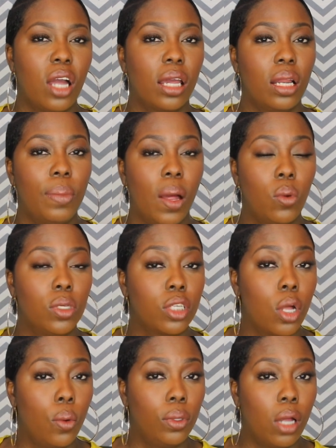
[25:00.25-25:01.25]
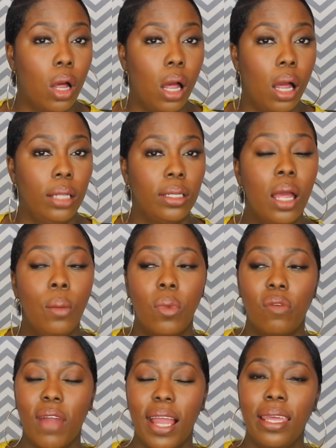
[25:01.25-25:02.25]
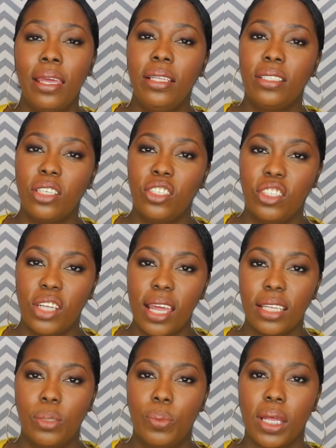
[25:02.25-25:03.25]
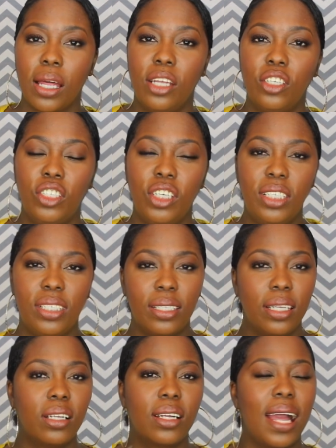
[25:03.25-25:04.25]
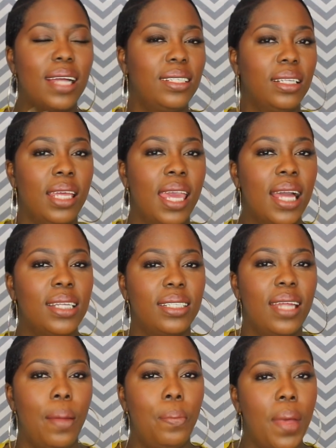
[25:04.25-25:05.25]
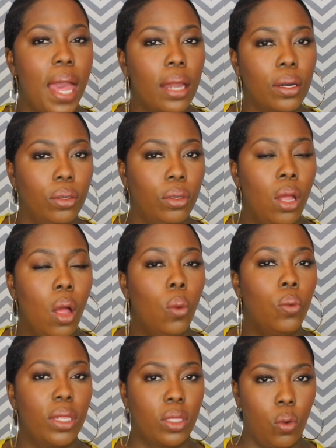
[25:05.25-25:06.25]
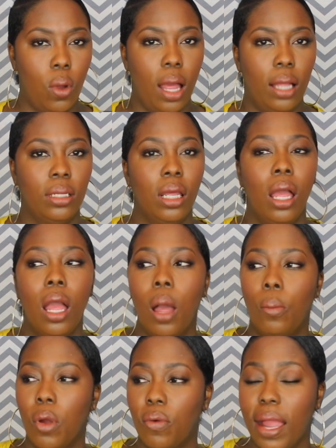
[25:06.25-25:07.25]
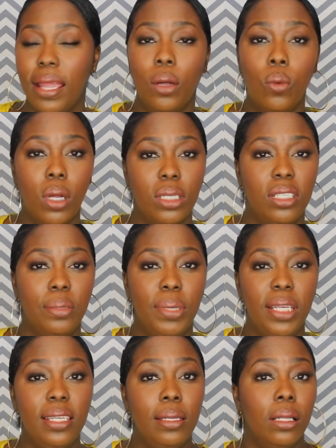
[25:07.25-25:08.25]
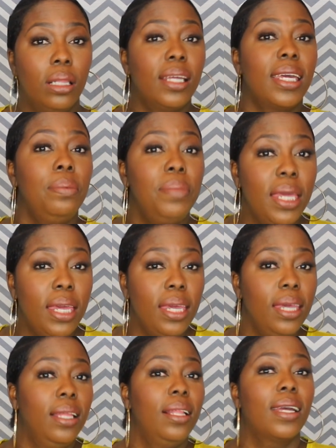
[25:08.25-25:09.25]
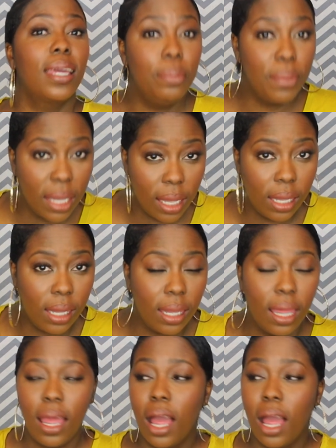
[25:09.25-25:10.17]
talking about what's going on, Mariah interjects because she still constantly has that battle with Quad. Mariah wants to be, look at me, look at me.